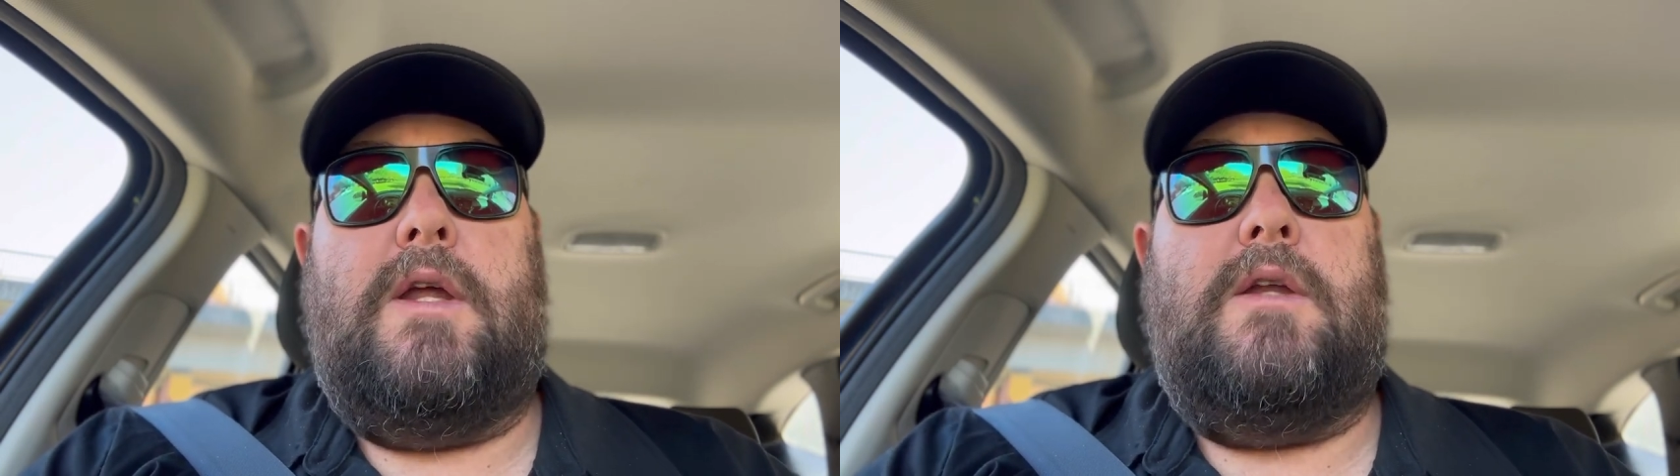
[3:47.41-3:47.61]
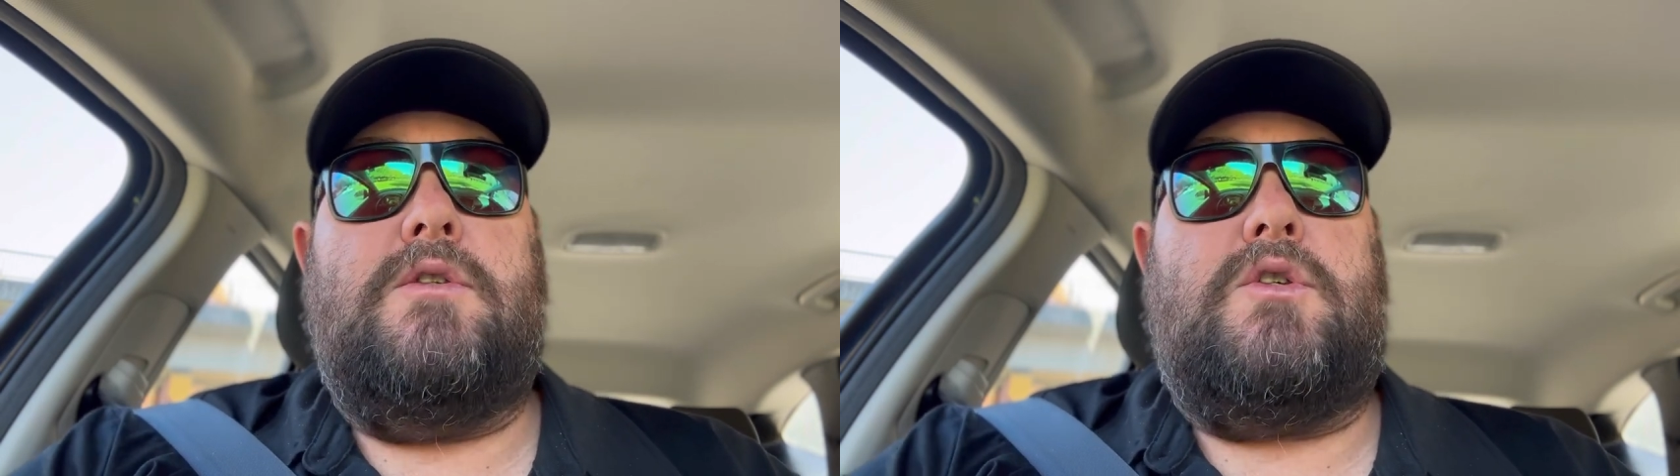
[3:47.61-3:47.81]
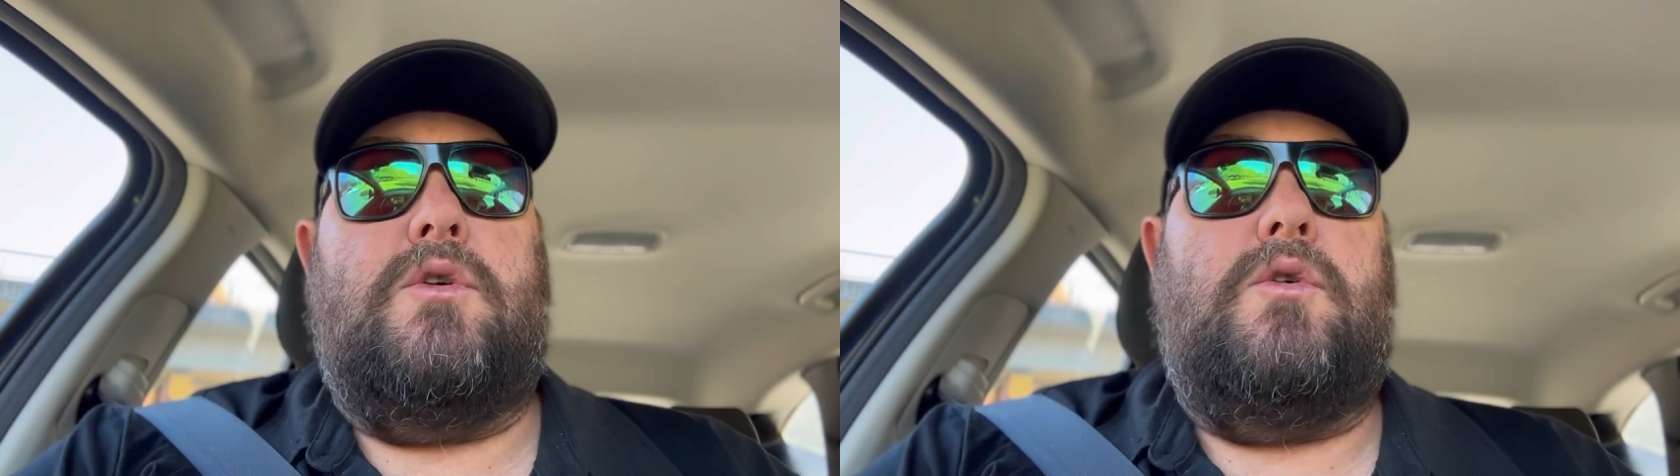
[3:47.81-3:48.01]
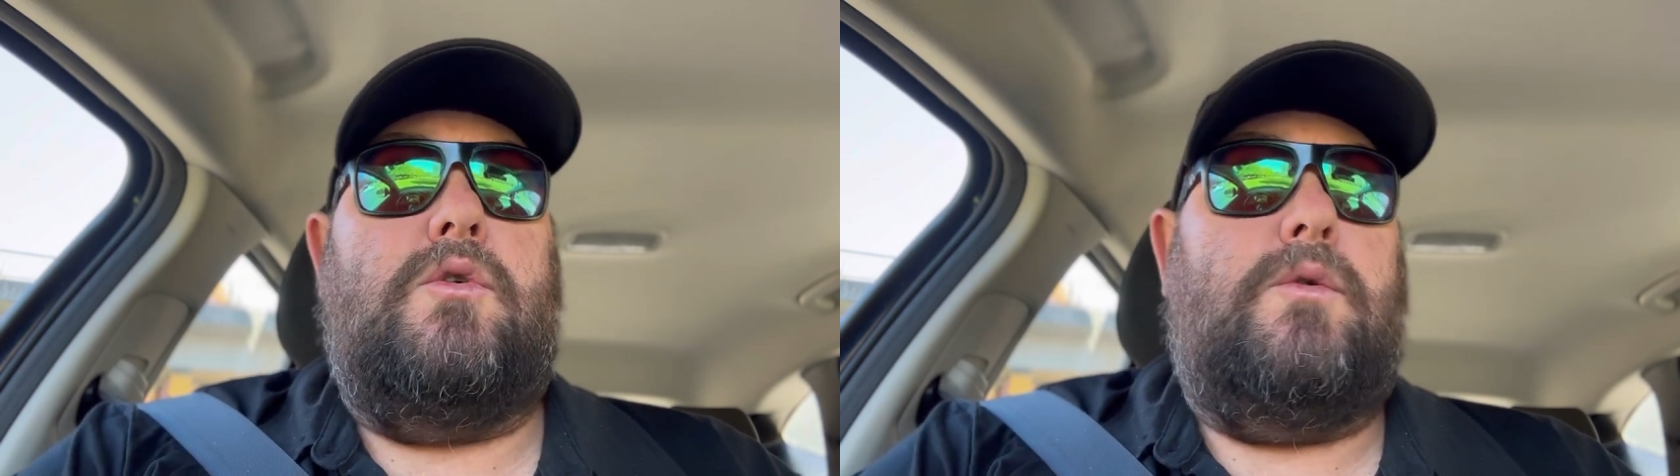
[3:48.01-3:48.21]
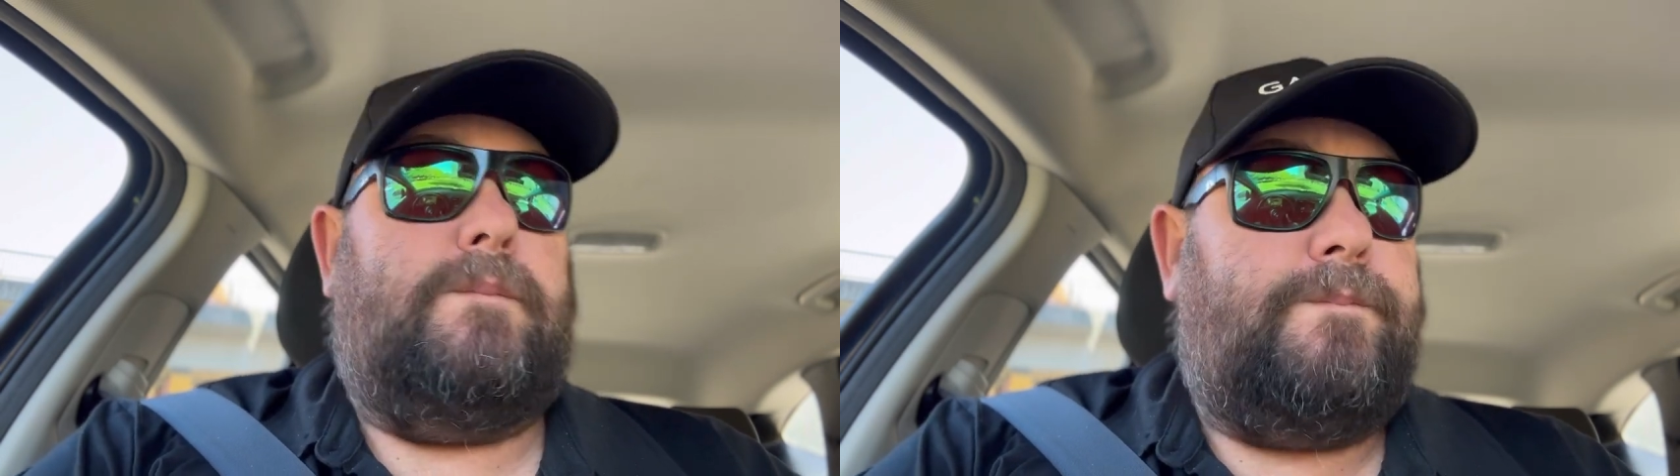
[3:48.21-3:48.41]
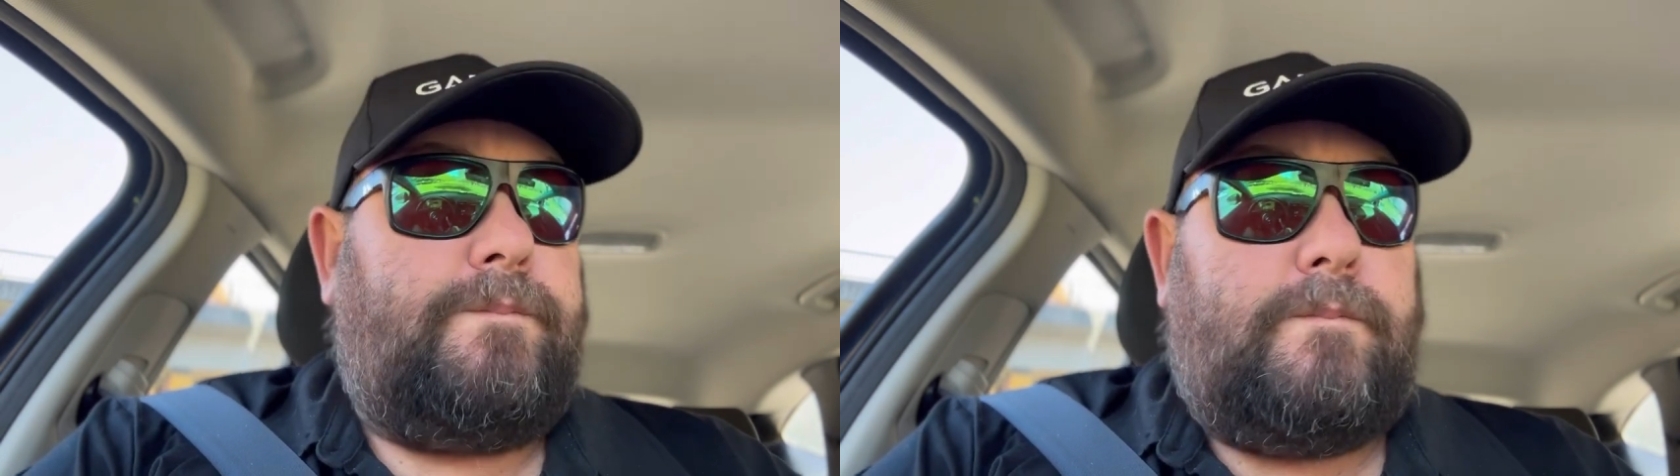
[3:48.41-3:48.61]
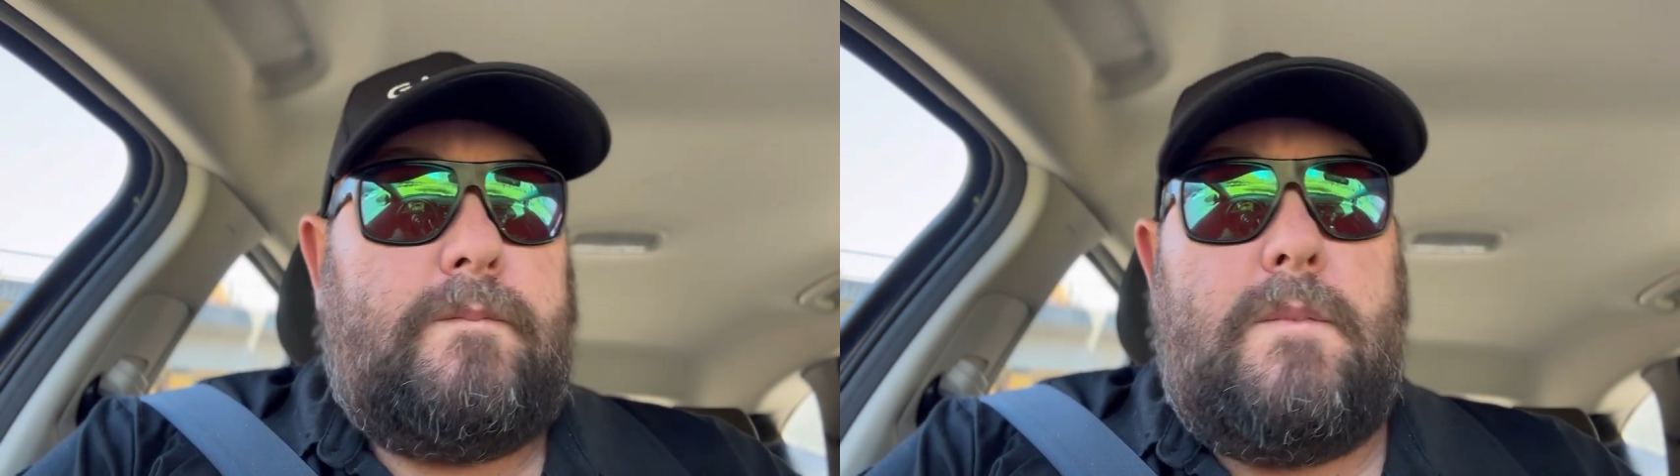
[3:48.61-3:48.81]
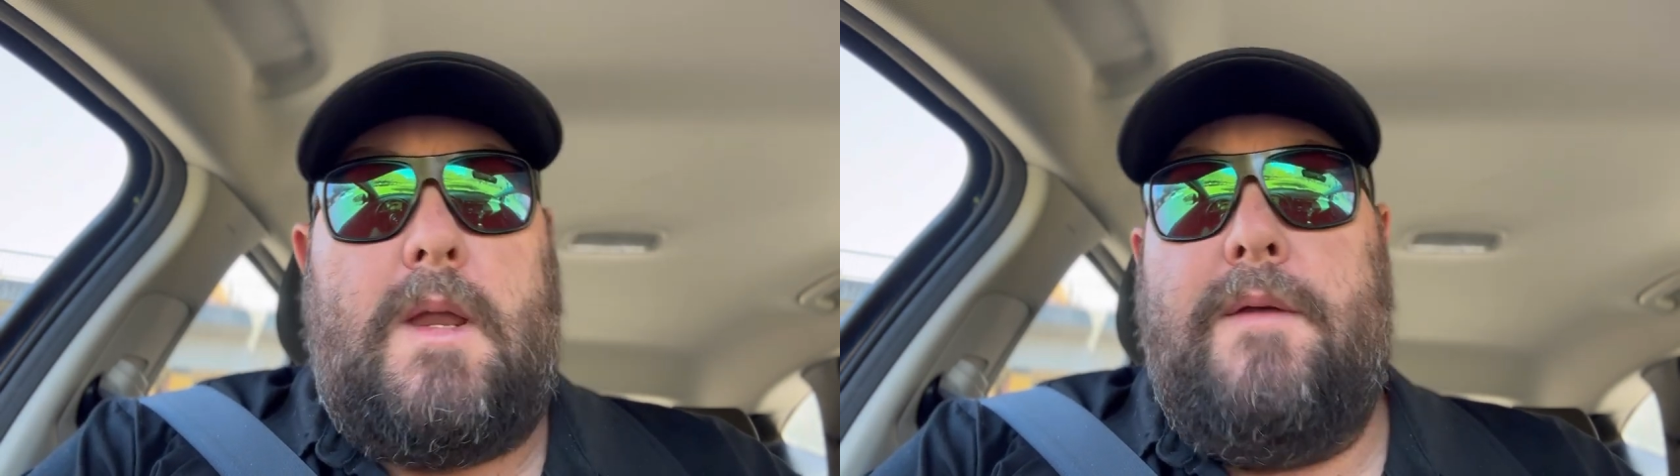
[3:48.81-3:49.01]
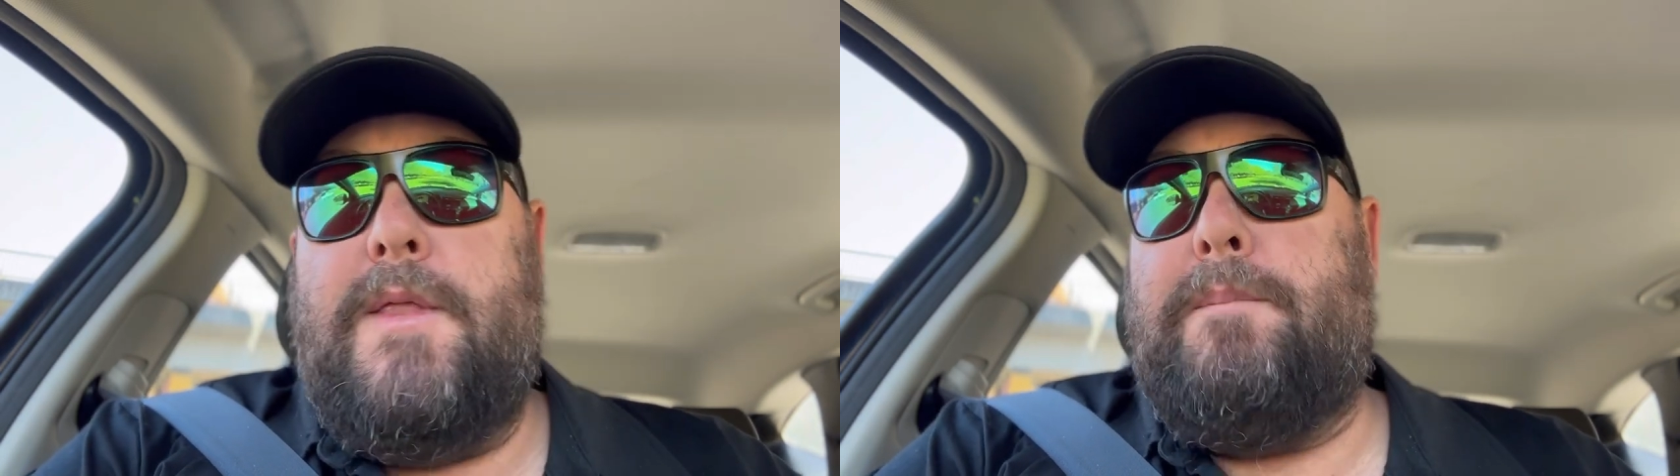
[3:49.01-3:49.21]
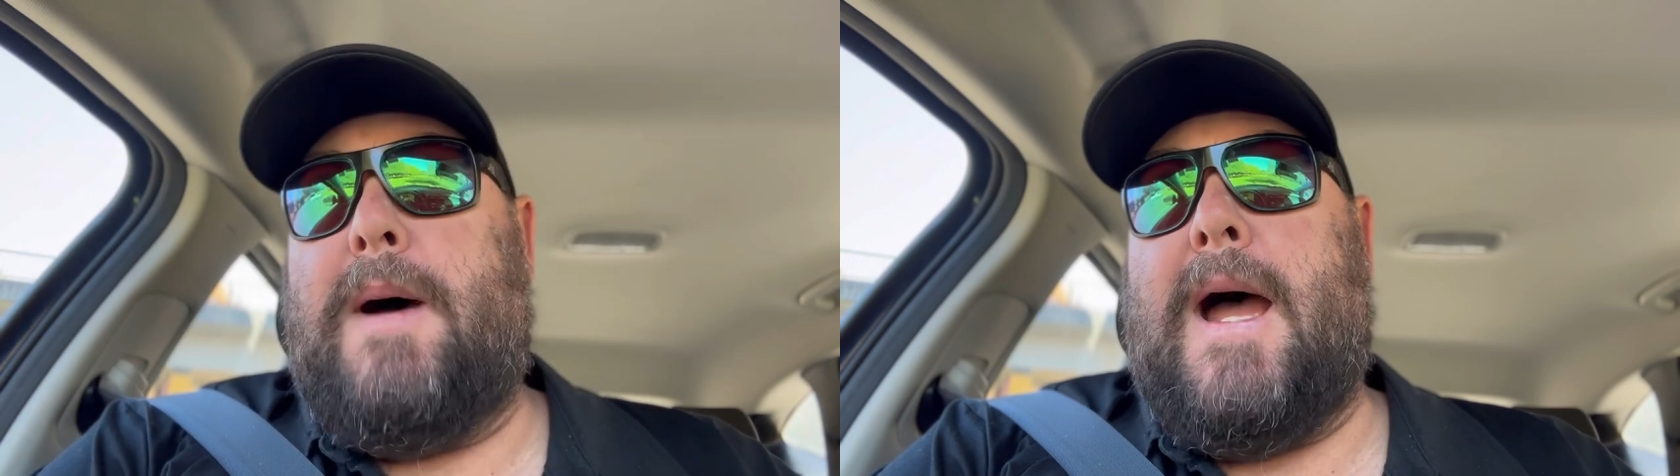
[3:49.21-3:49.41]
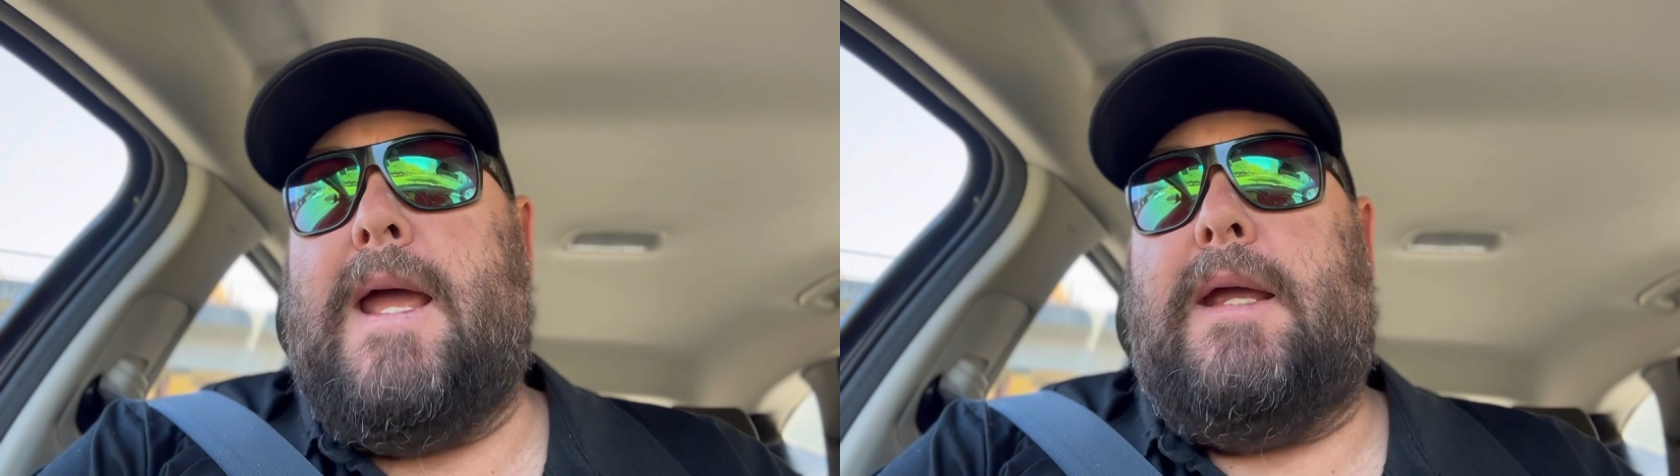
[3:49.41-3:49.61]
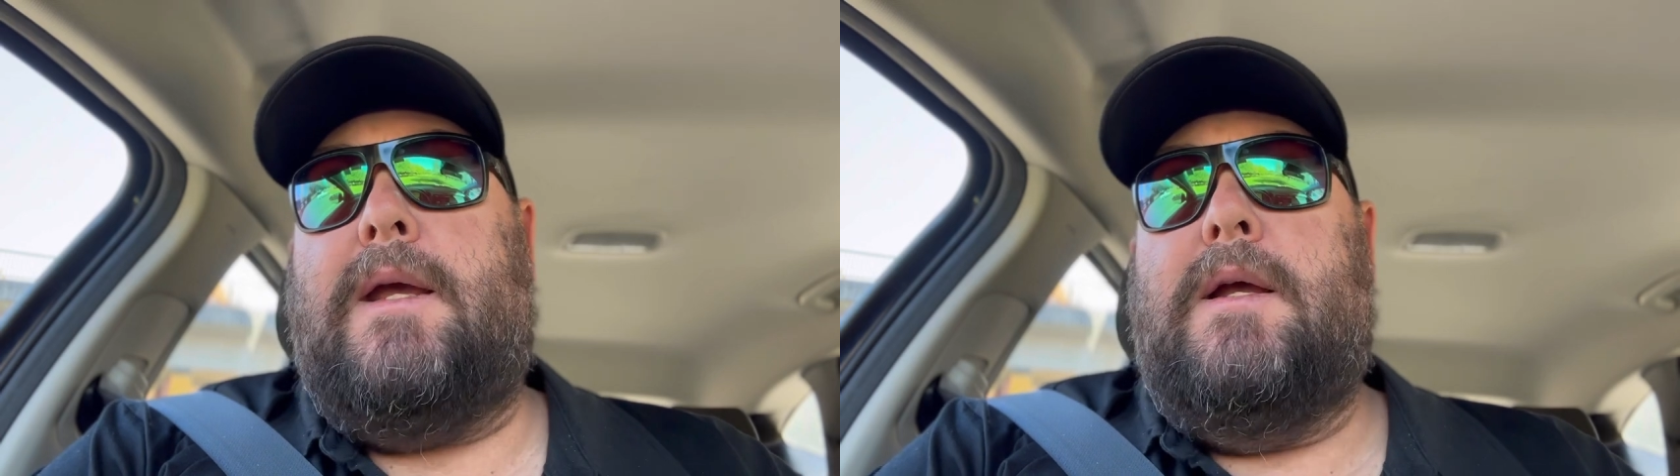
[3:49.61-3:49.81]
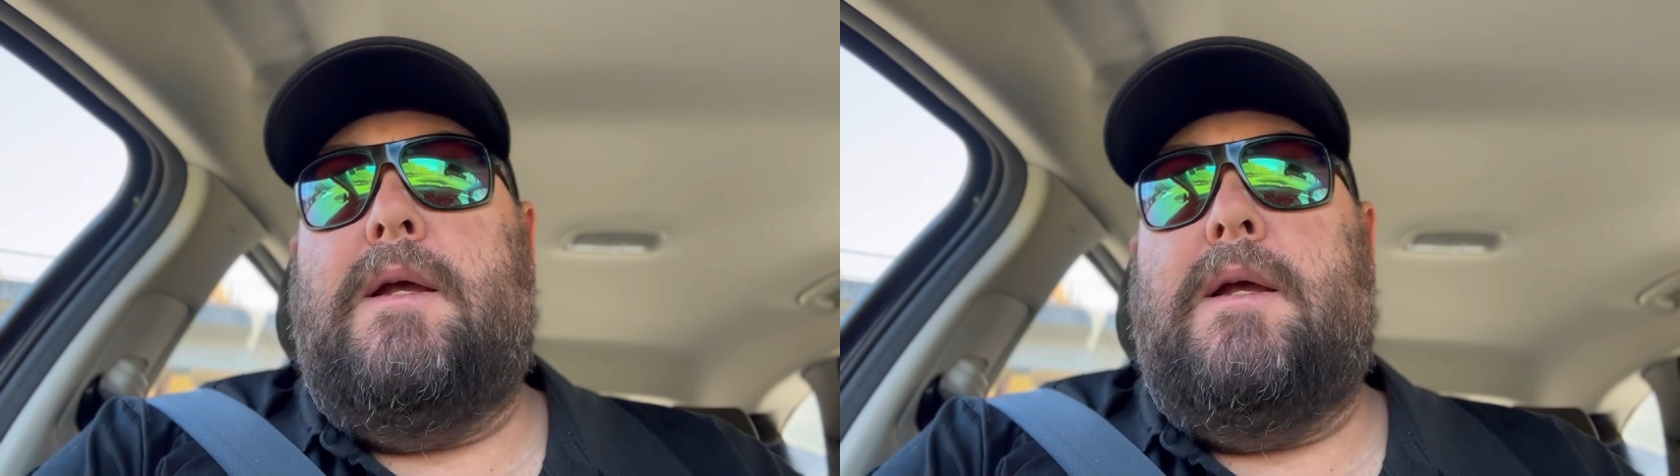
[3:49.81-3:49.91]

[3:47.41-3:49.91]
into the bay